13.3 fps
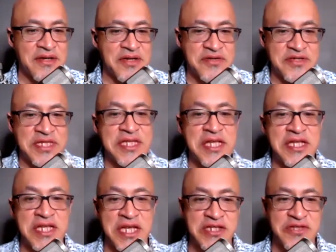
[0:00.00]
You're in the
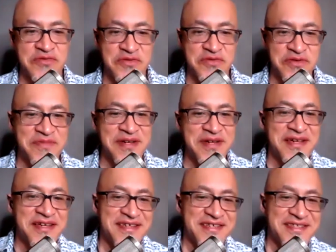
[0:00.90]
detention room,
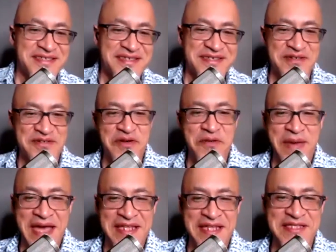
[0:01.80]
your own
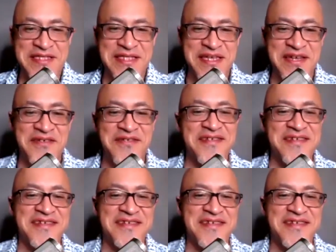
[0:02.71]
padded cell.